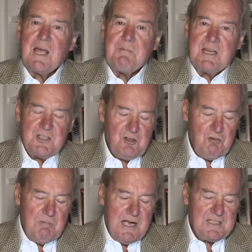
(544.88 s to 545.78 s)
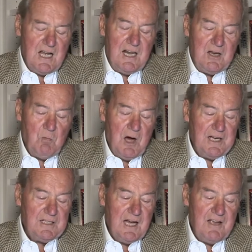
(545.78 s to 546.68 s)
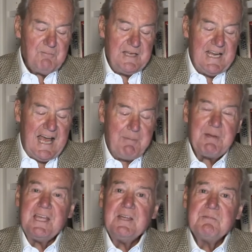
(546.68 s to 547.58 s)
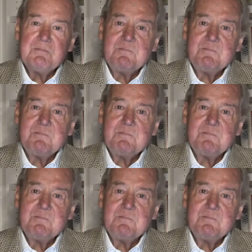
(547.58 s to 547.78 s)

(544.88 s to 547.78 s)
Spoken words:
I met you, my darling one, I've been happy.